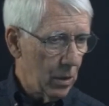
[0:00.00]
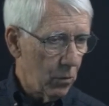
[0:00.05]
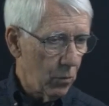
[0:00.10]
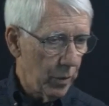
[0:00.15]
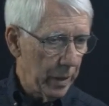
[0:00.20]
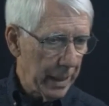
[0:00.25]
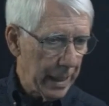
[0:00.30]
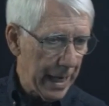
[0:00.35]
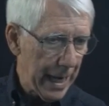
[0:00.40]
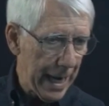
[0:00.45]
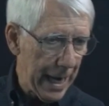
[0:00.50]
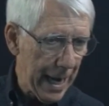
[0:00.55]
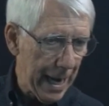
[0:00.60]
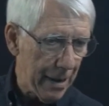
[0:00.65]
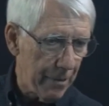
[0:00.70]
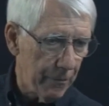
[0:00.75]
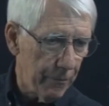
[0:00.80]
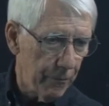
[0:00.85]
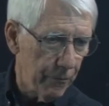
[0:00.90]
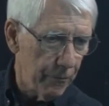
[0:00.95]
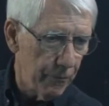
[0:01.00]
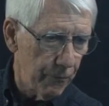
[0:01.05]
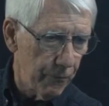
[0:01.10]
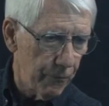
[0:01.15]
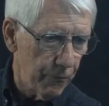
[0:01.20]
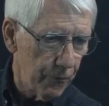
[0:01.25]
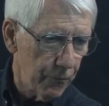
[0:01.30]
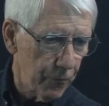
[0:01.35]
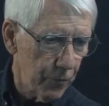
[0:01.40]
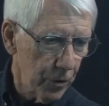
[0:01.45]
We have
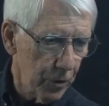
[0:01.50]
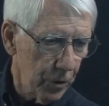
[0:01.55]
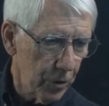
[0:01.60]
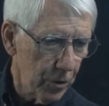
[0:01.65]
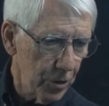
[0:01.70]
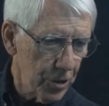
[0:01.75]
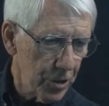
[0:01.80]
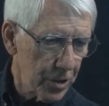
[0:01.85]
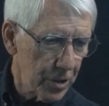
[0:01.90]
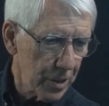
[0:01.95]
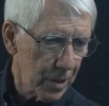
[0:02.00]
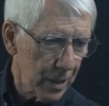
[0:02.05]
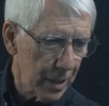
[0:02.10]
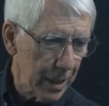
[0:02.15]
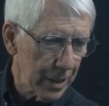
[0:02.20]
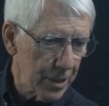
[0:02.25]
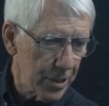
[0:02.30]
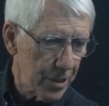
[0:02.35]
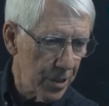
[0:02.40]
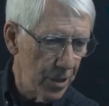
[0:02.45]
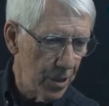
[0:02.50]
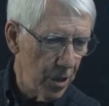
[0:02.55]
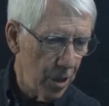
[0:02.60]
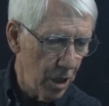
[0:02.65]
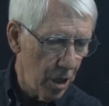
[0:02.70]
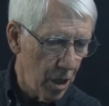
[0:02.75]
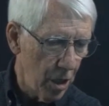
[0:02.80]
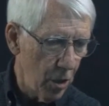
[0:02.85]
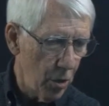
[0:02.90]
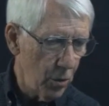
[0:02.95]
first, let's
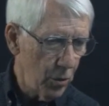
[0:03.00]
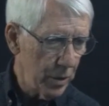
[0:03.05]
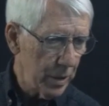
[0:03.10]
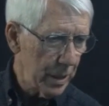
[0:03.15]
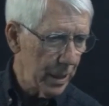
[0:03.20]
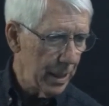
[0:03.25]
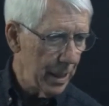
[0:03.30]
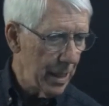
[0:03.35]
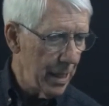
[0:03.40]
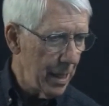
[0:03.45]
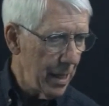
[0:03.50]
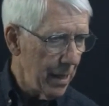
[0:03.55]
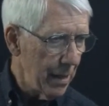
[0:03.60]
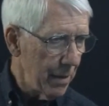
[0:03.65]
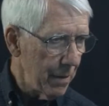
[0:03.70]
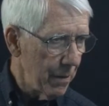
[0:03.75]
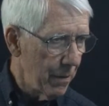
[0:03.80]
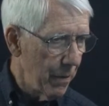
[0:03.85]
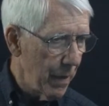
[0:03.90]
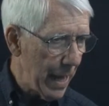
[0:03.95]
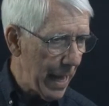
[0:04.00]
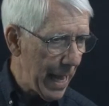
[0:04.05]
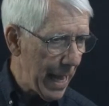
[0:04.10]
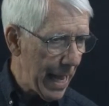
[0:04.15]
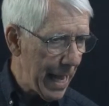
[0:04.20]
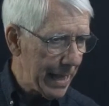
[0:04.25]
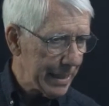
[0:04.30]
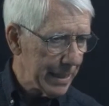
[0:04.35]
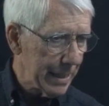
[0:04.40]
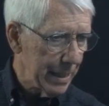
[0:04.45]
note
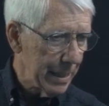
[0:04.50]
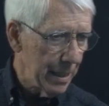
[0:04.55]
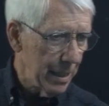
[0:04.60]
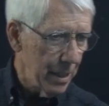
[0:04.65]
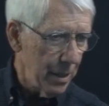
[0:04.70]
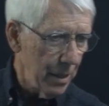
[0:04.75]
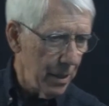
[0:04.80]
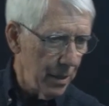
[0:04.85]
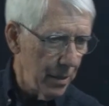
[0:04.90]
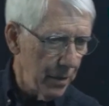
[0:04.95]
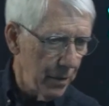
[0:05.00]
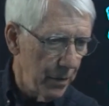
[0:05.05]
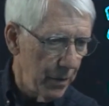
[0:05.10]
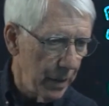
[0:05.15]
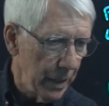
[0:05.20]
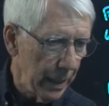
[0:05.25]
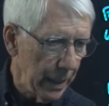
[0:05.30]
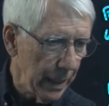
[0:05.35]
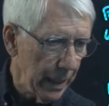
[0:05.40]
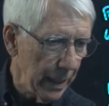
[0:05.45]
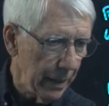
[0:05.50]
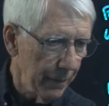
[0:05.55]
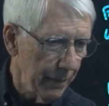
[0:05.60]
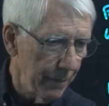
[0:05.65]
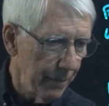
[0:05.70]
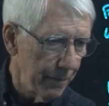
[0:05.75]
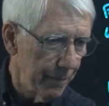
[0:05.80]
that the